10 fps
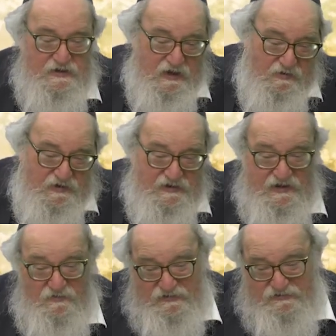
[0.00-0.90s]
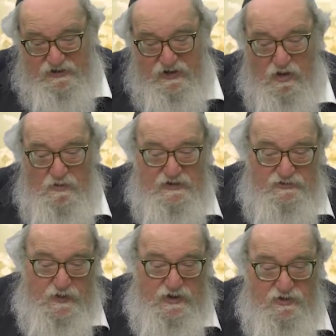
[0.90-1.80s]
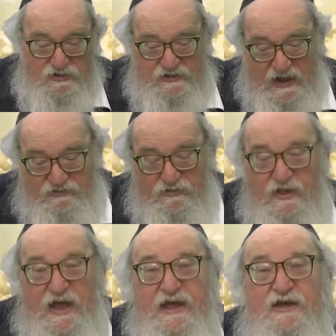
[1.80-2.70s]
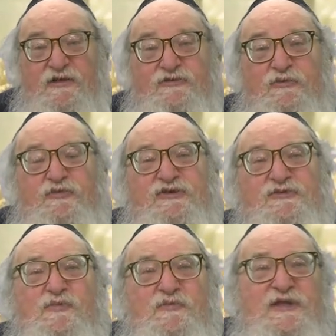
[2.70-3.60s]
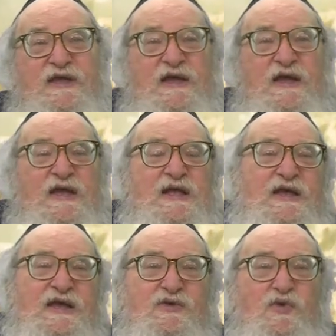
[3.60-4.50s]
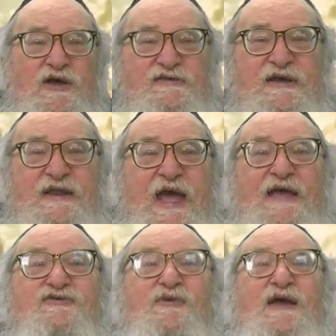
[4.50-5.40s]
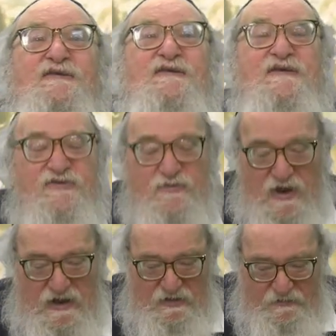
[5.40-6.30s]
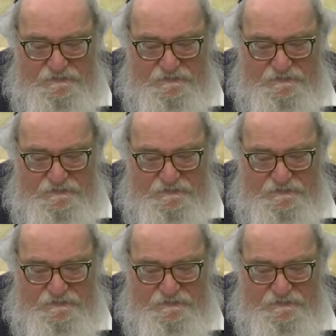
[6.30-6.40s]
Now he wasn't a Kohen, so he couldn't enter the Heichel, so presumably he was in Ezras Yisrael.